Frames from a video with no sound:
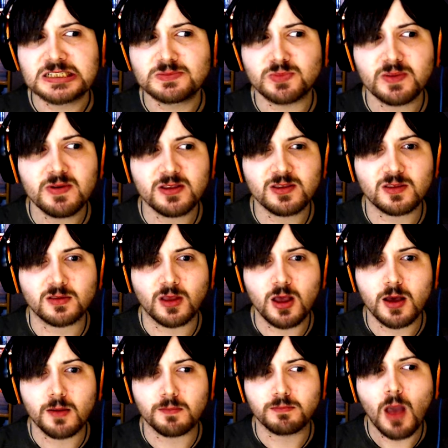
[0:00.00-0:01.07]
Maybe it's
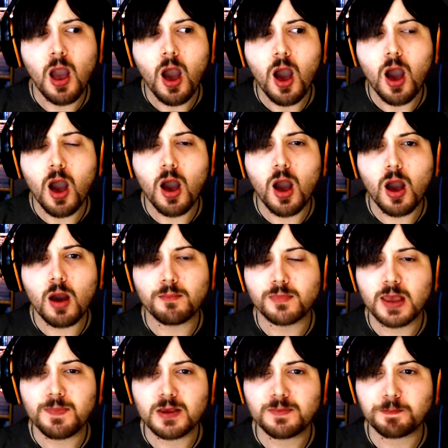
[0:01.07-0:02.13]
not.
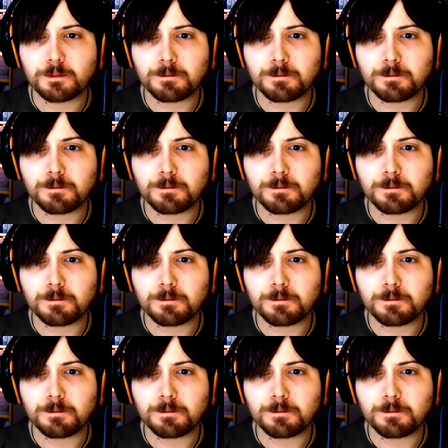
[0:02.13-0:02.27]
Maybe...